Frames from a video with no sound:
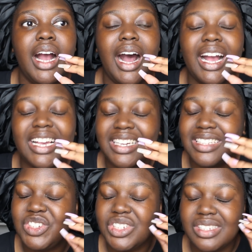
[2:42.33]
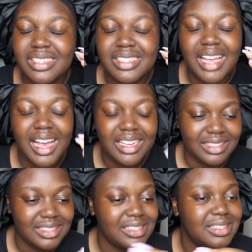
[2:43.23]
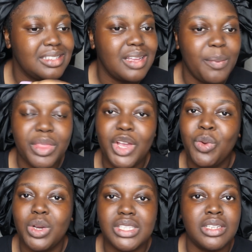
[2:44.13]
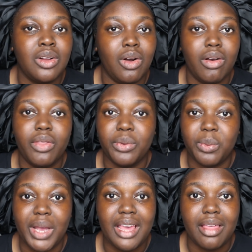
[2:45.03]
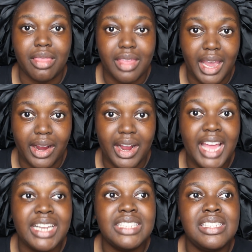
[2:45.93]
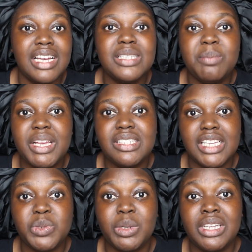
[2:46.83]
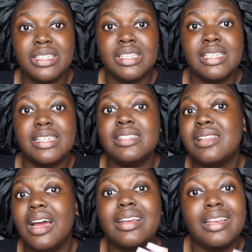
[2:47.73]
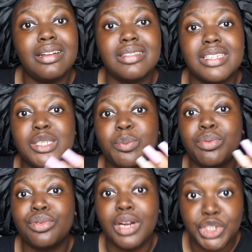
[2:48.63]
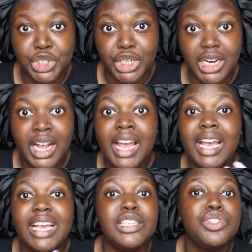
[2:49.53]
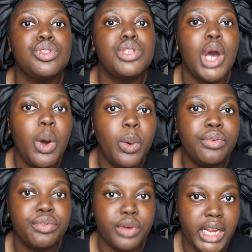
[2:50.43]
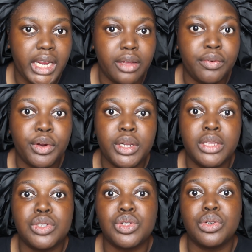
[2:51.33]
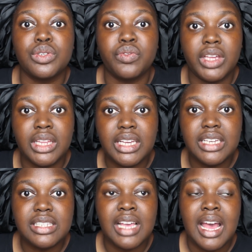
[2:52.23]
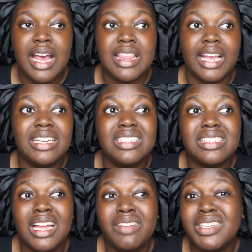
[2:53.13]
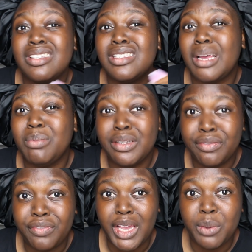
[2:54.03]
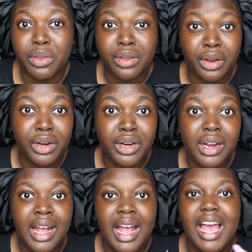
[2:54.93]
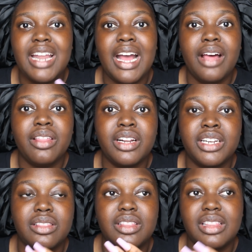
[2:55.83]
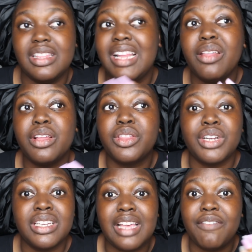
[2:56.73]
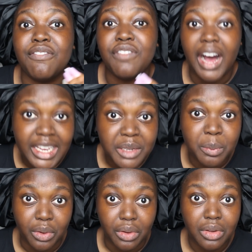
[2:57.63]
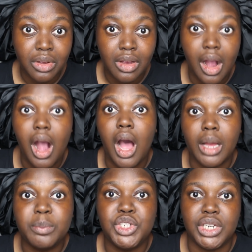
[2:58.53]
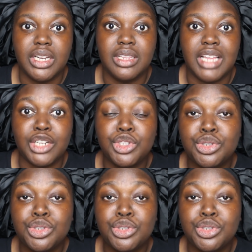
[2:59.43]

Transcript: I could just sense something wasn't all the way there. And it does make sense when he says it's not guilt, it's pressure. He's so afraid of hurting this girl's feelings that he just kind of accepted fate with her. And now that now that there is a viable option that